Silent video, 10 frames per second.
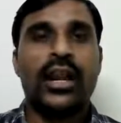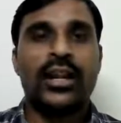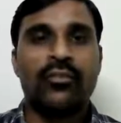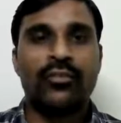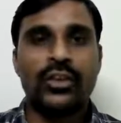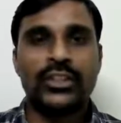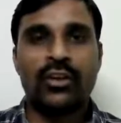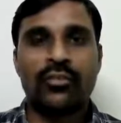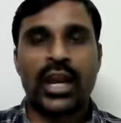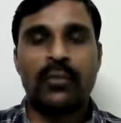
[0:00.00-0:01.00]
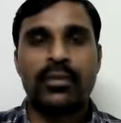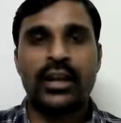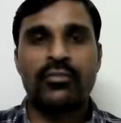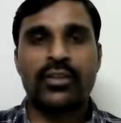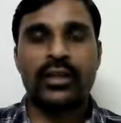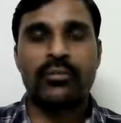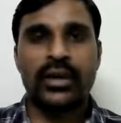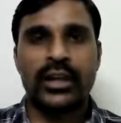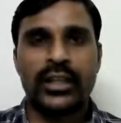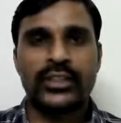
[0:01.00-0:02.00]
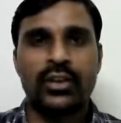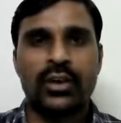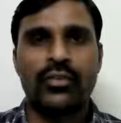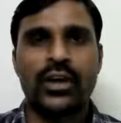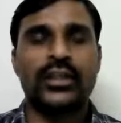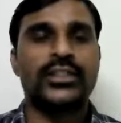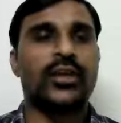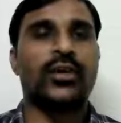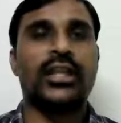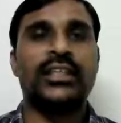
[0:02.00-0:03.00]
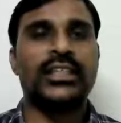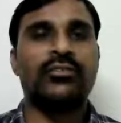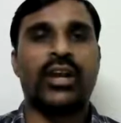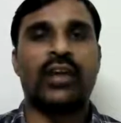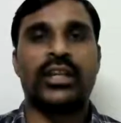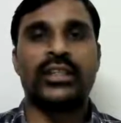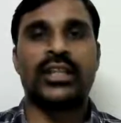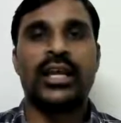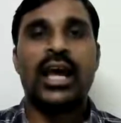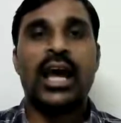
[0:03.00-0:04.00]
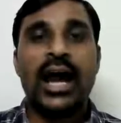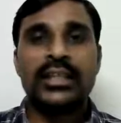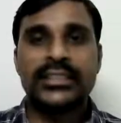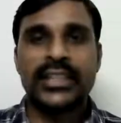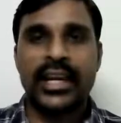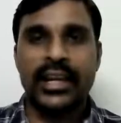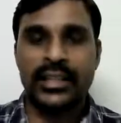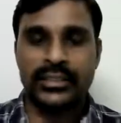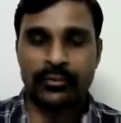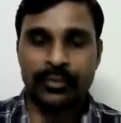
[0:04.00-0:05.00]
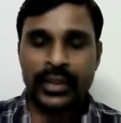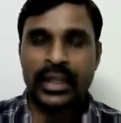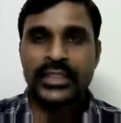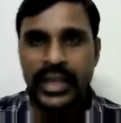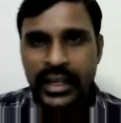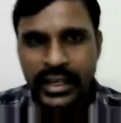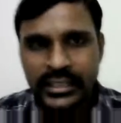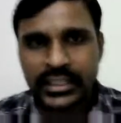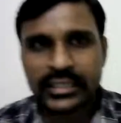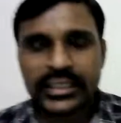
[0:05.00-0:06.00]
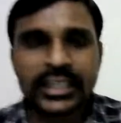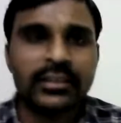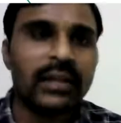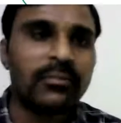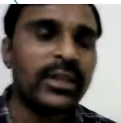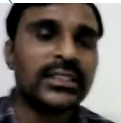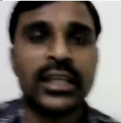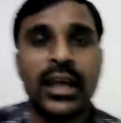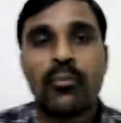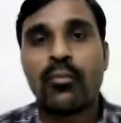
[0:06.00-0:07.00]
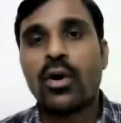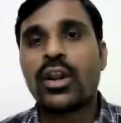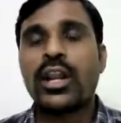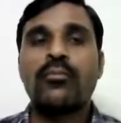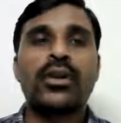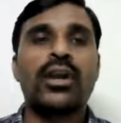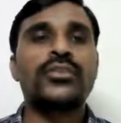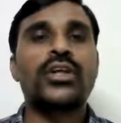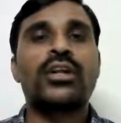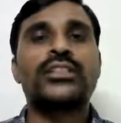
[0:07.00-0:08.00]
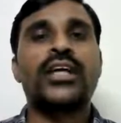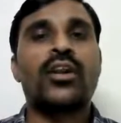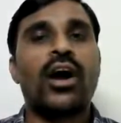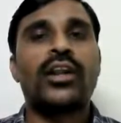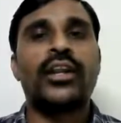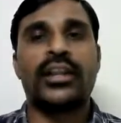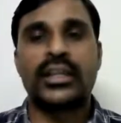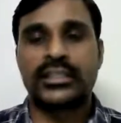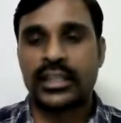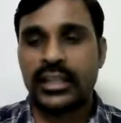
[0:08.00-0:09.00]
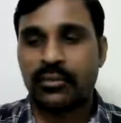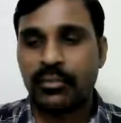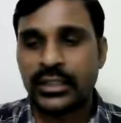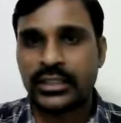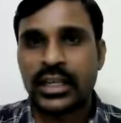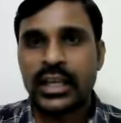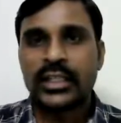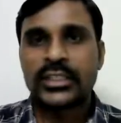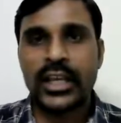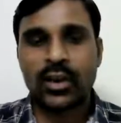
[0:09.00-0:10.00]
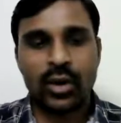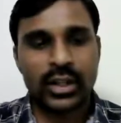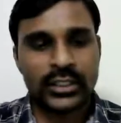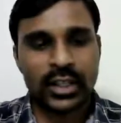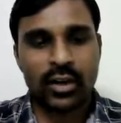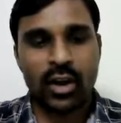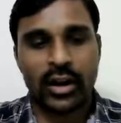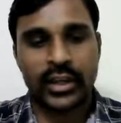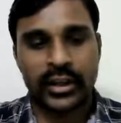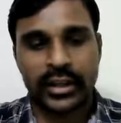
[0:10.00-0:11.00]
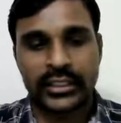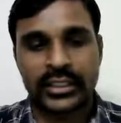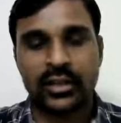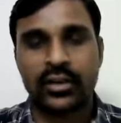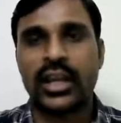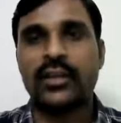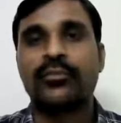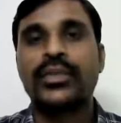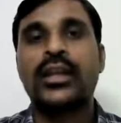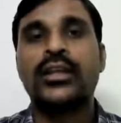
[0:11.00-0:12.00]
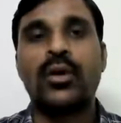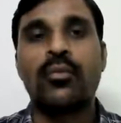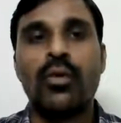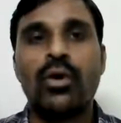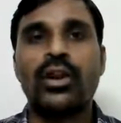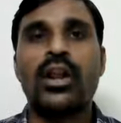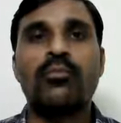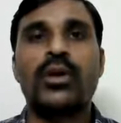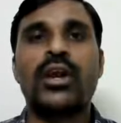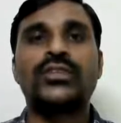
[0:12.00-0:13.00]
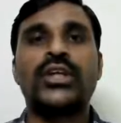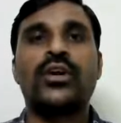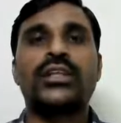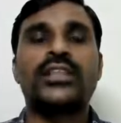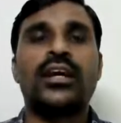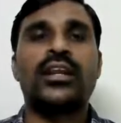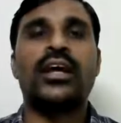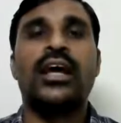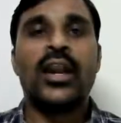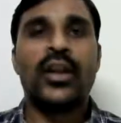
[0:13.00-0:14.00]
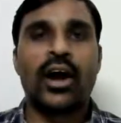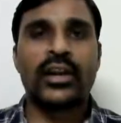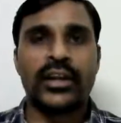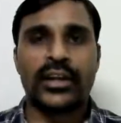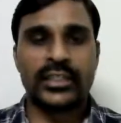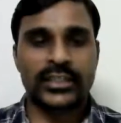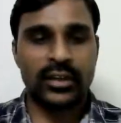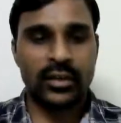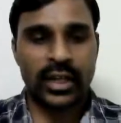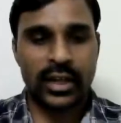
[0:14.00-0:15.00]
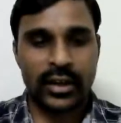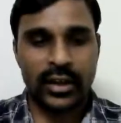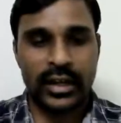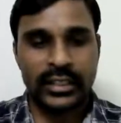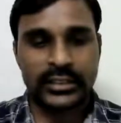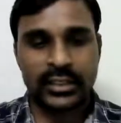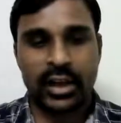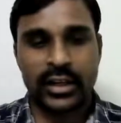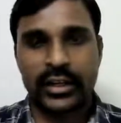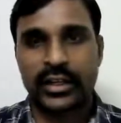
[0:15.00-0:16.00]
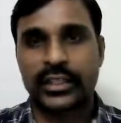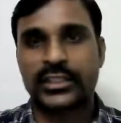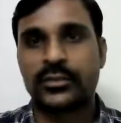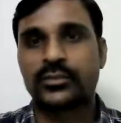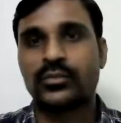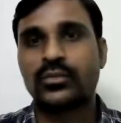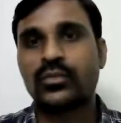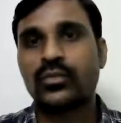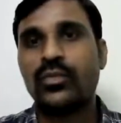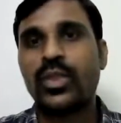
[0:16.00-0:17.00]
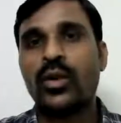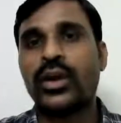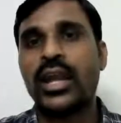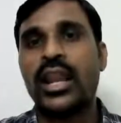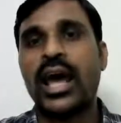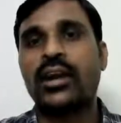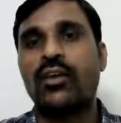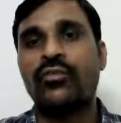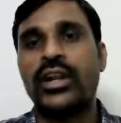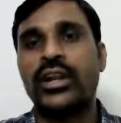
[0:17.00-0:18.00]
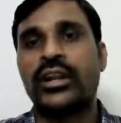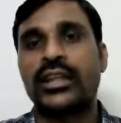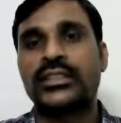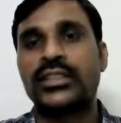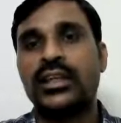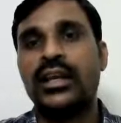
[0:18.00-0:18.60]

diffusion of capital and fragmentation of shareholding. This is one of the reason. And second reason is that means more number of shareholders are not interested. That means shareholders are not interested. Okay, so more number of shareholders are not interested. Okay, this not interested. Okay, lack of interest.